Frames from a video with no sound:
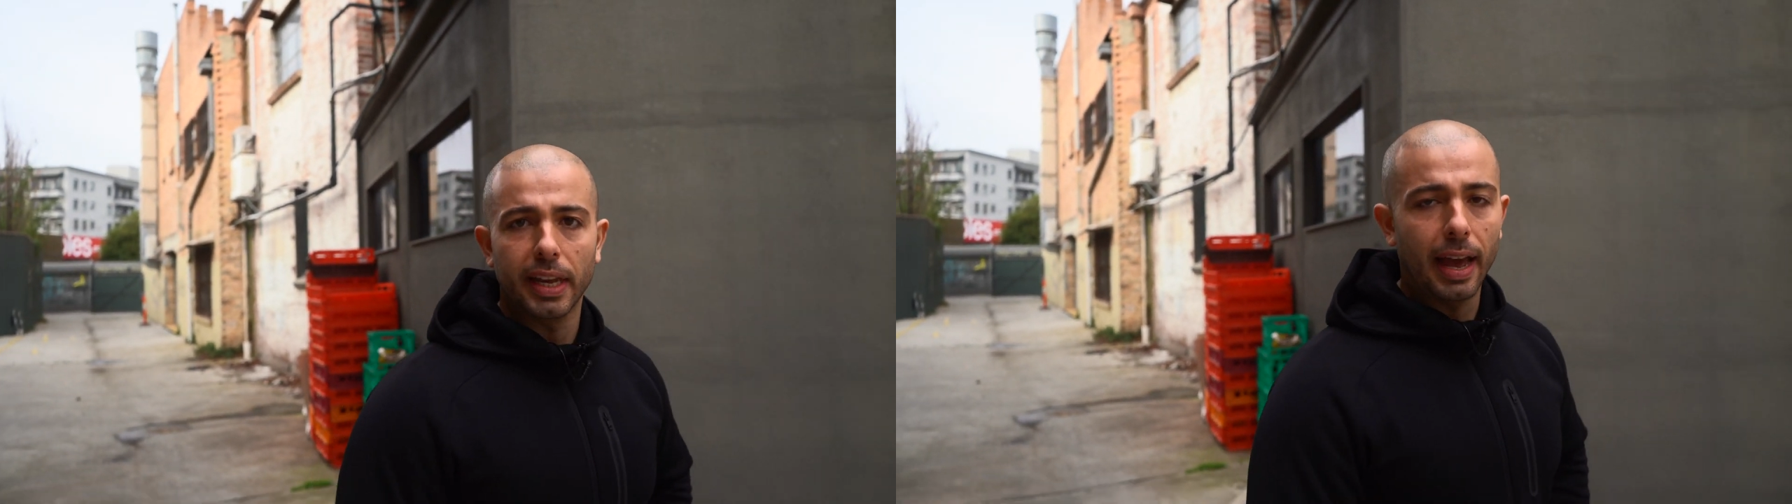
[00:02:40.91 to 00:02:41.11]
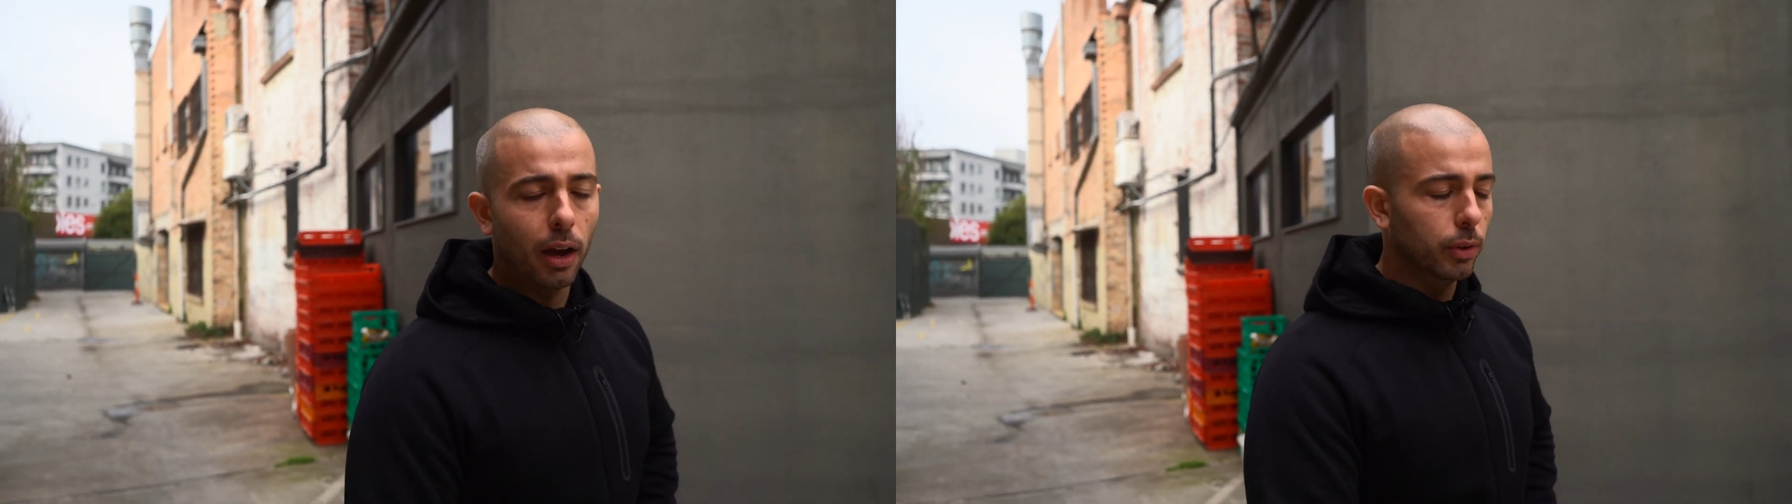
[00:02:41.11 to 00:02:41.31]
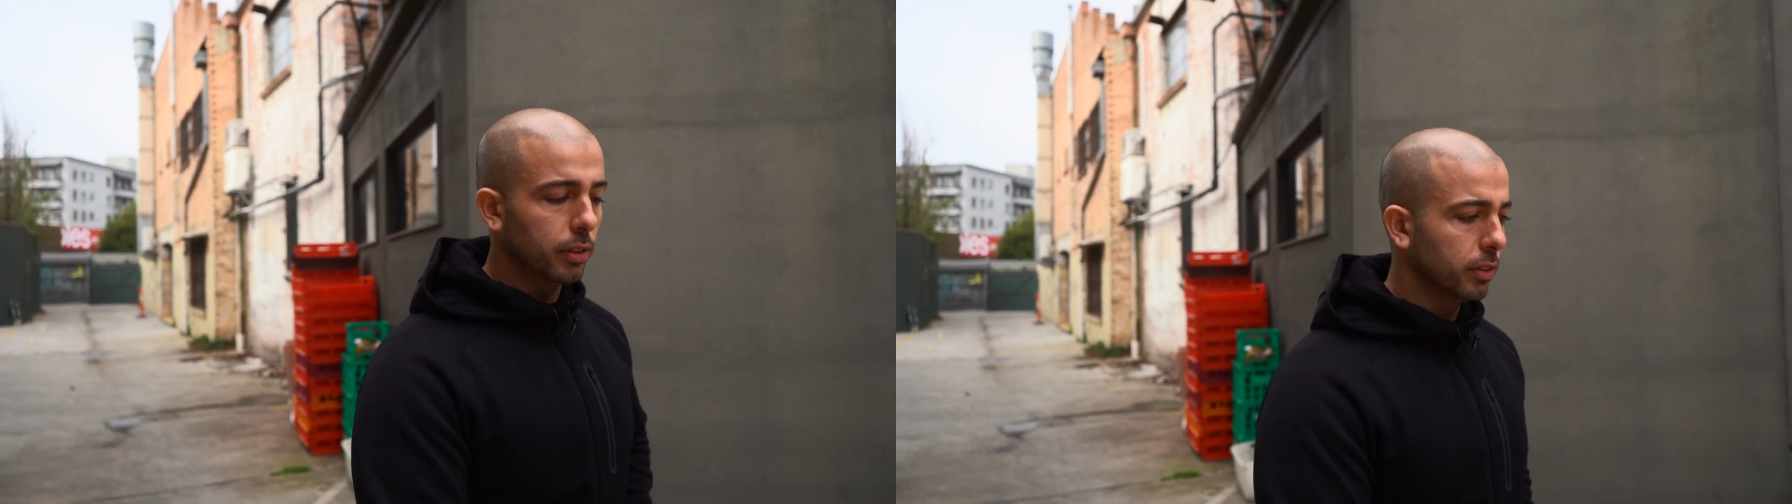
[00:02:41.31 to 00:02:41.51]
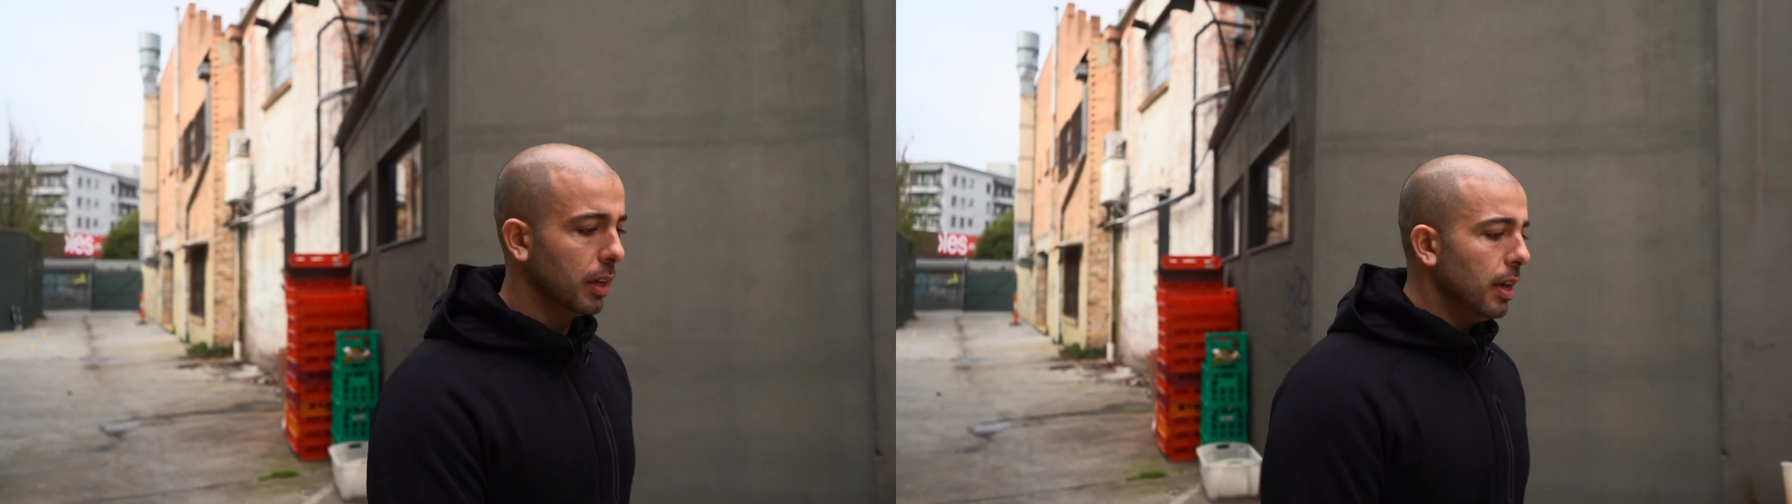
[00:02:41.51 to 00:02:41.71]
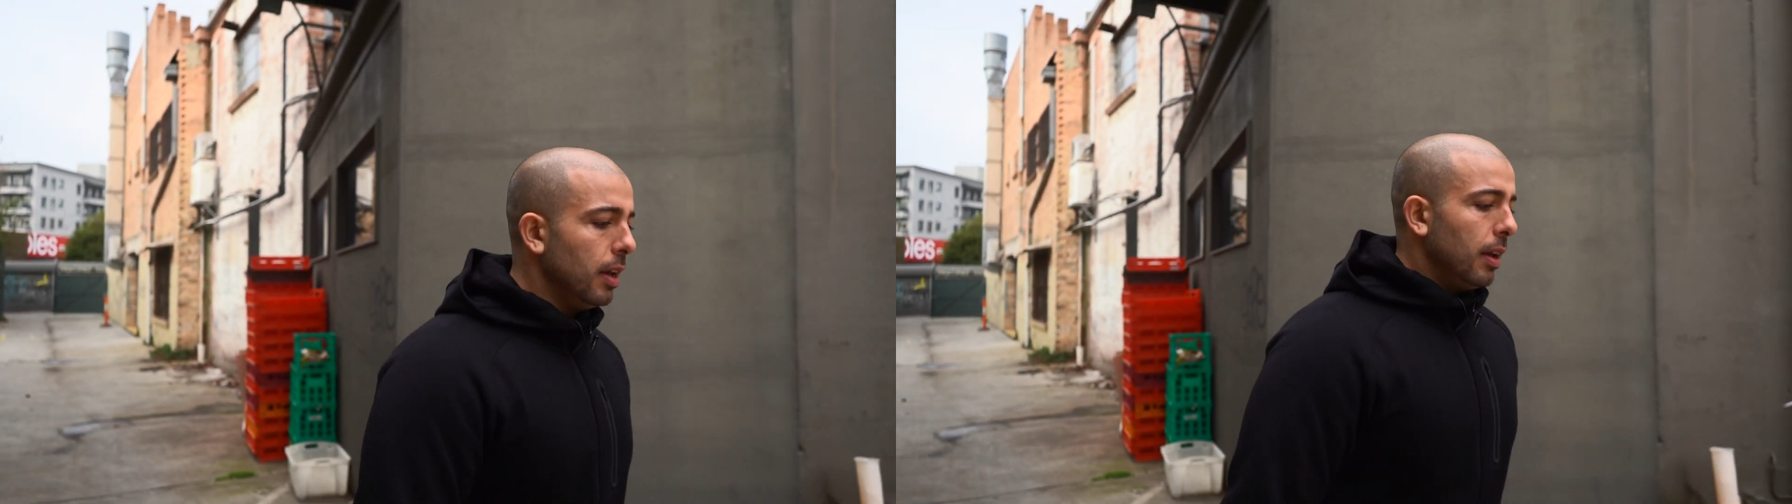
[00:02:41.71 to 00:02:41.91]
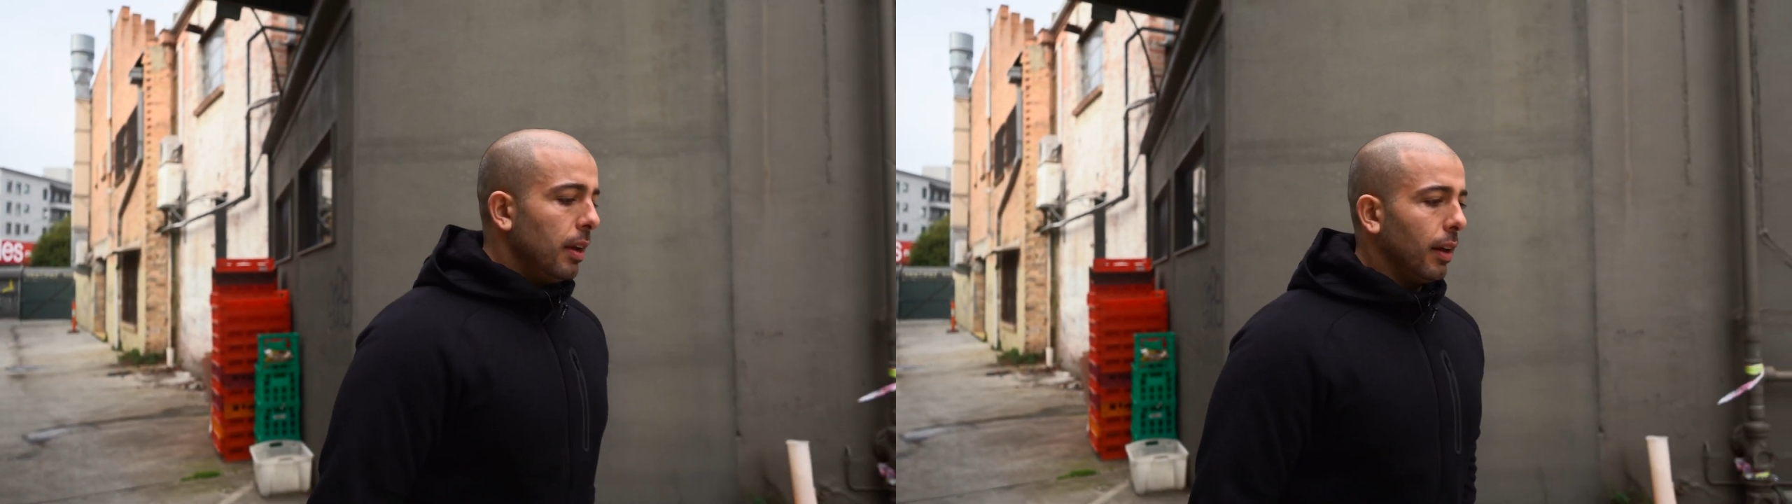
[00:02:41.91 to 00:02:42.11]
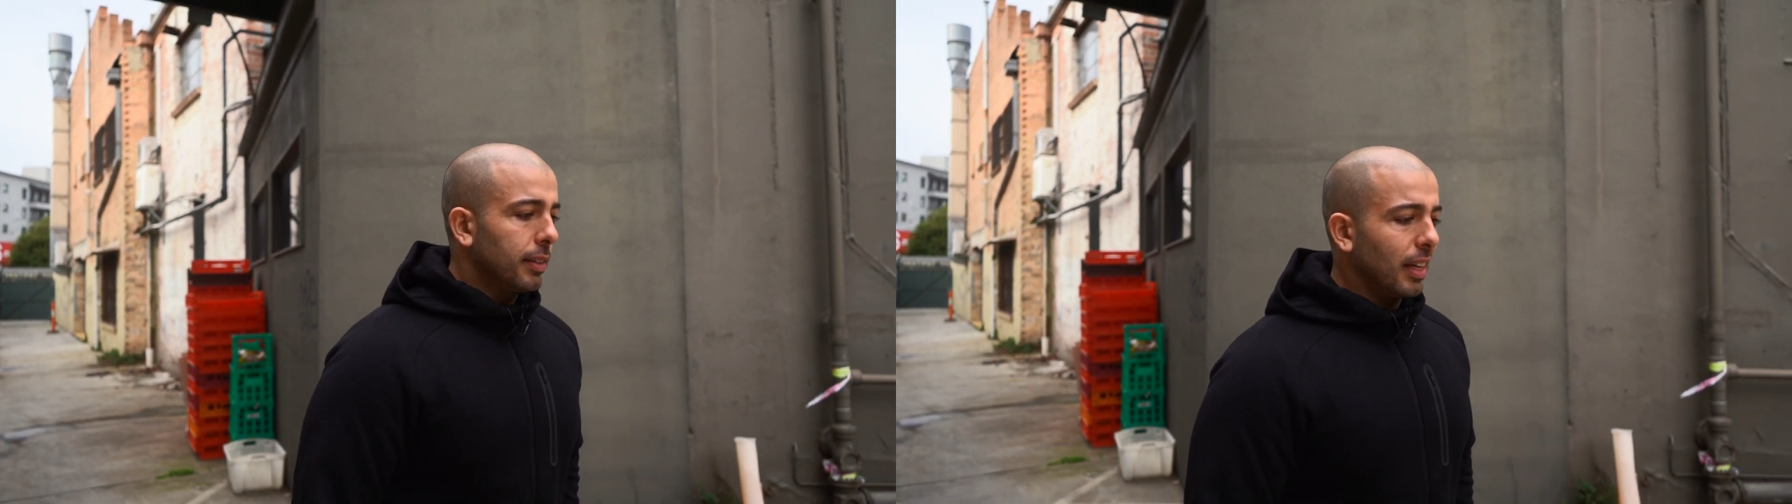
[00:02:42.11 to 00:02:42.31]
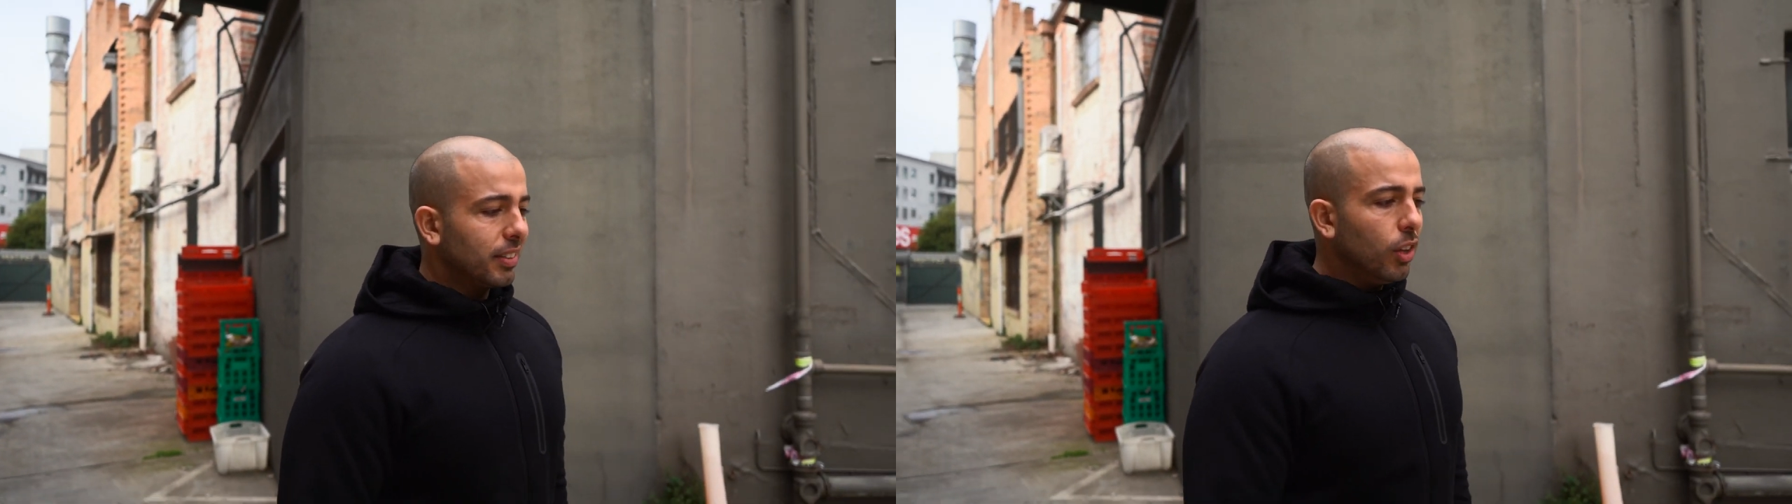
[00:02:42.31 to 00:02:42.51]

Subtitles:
hours. That's